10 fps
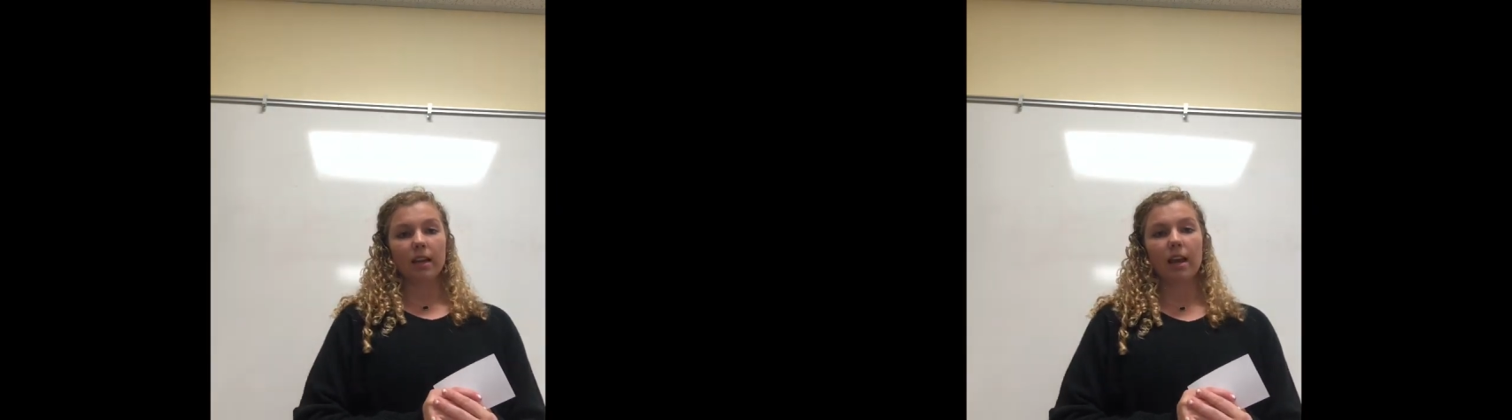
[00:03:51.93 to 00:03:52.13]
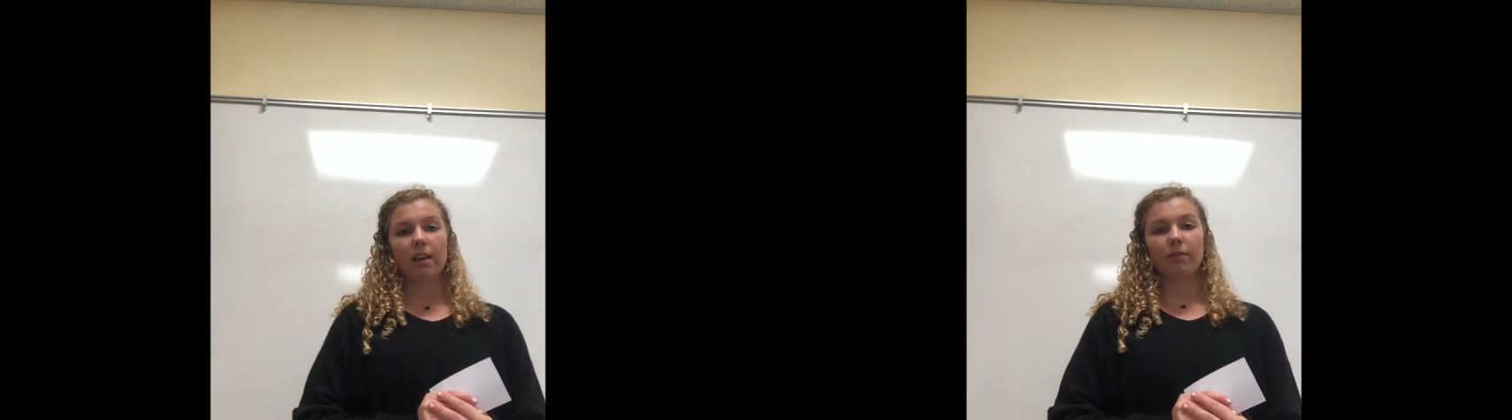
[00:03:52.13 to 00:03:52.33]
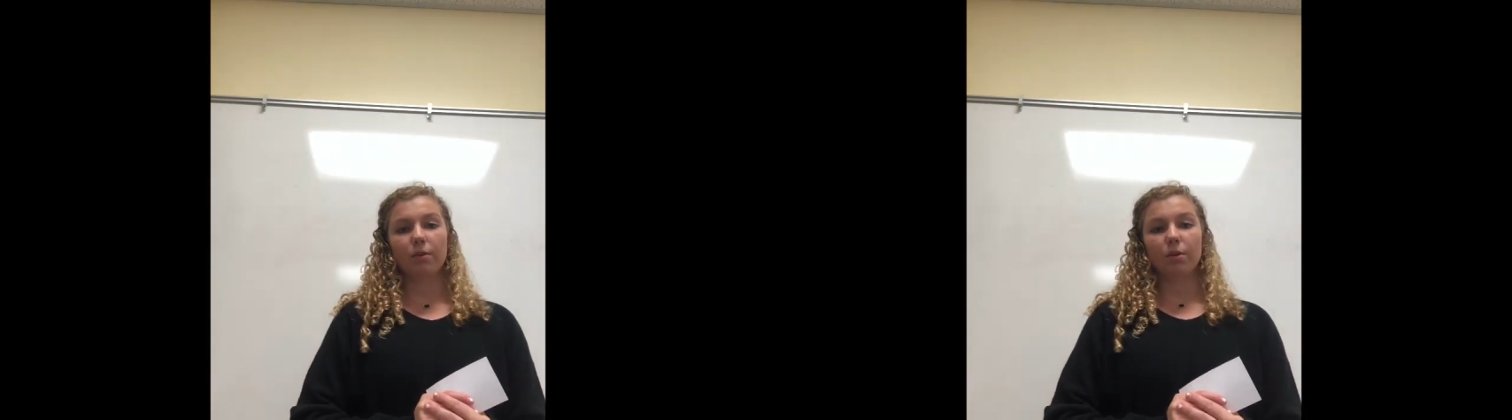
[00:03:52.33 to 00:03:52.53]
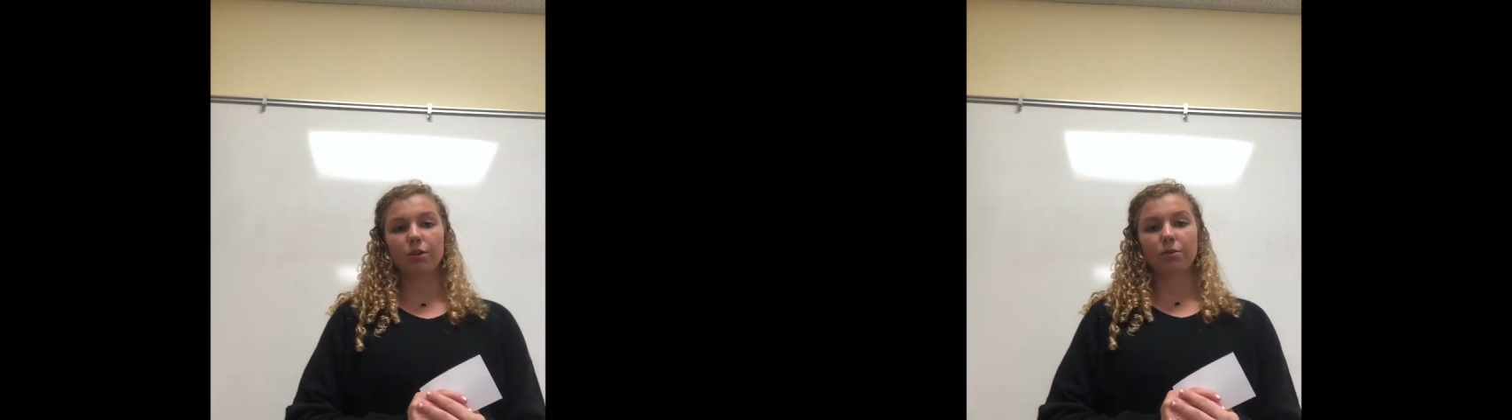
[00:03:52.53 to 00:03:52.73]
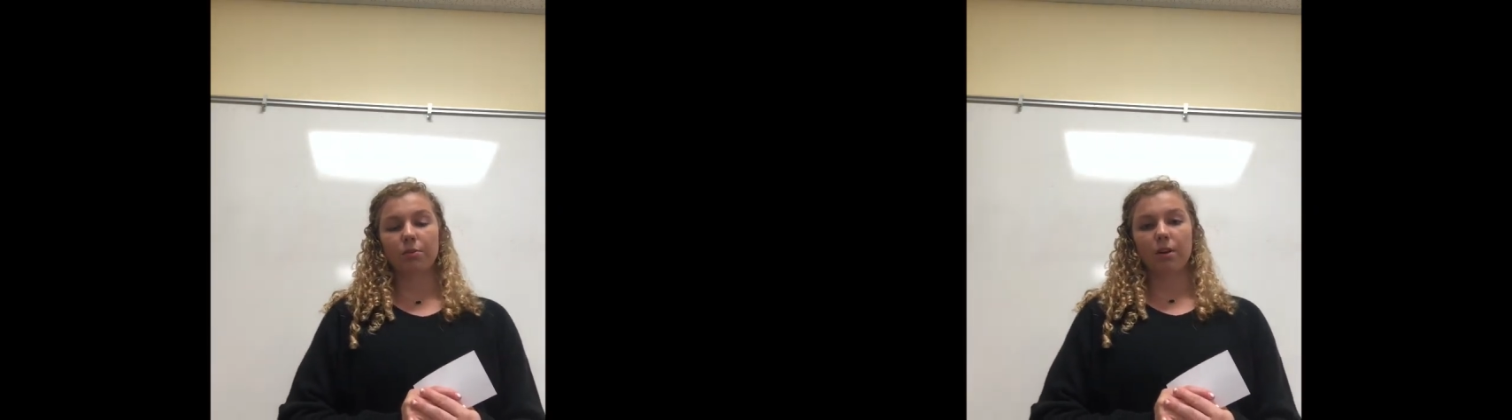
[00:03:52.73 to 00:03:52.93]
if
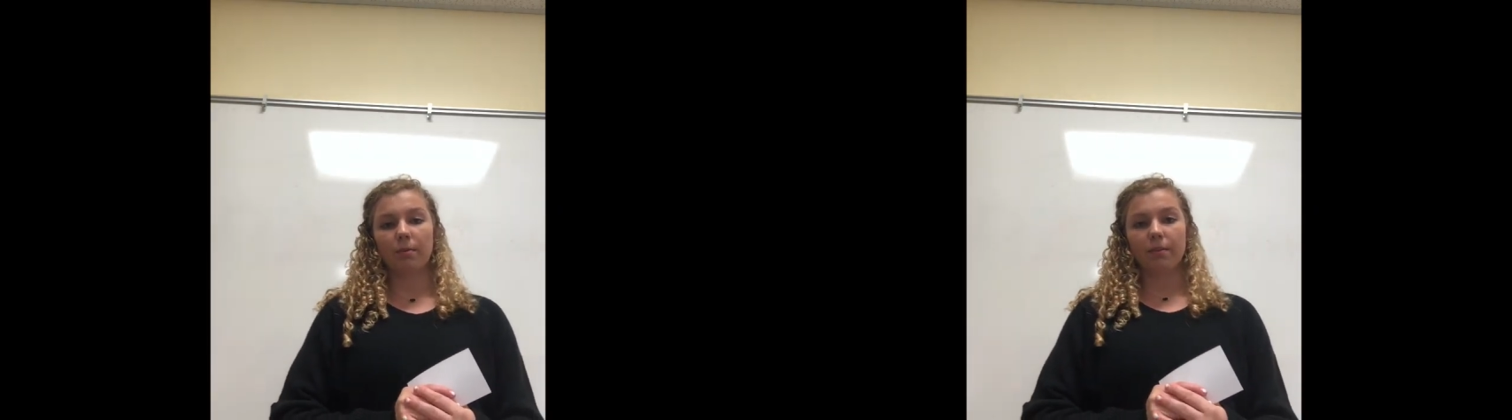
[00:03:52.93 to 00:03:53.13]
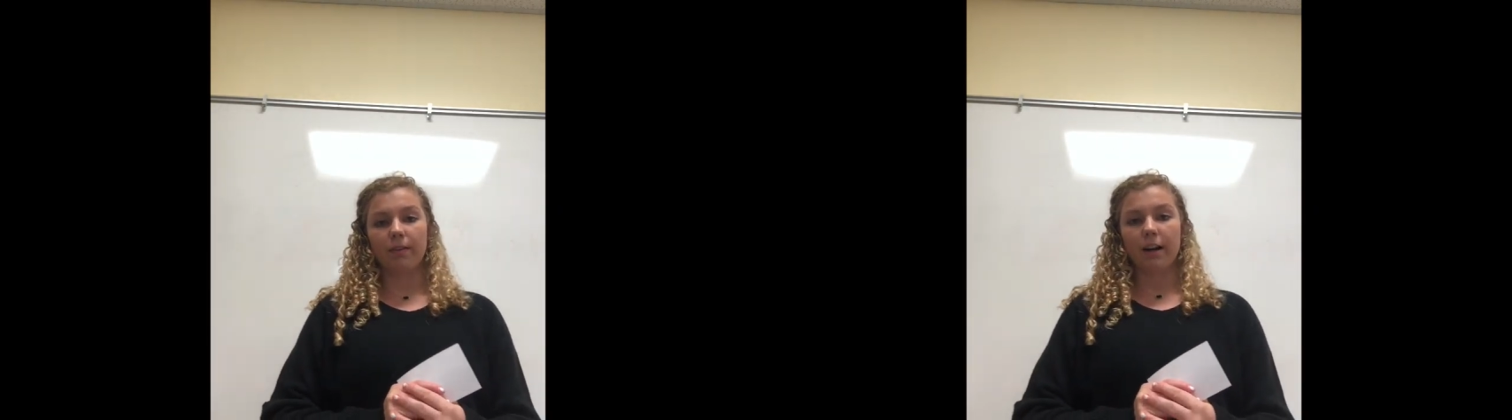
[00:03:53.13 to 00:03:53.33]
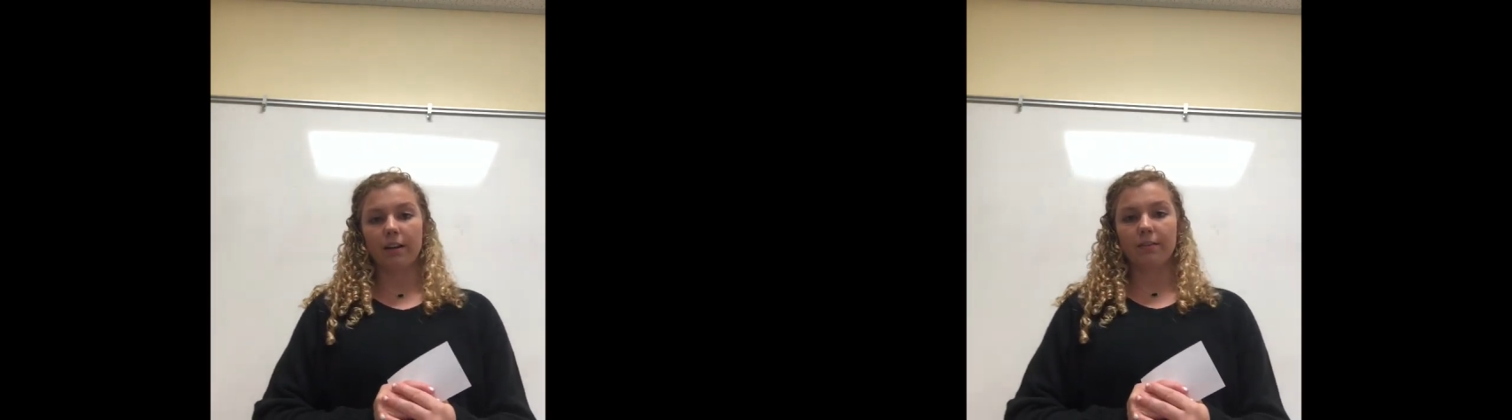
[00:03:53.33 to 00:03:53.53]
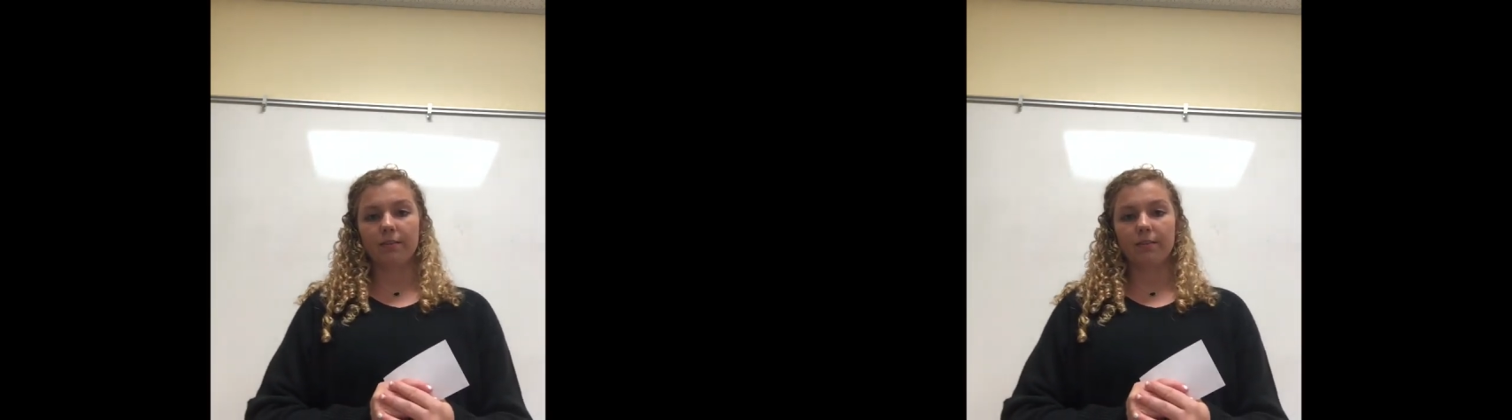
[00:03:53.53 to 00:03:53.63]
quarters were not provided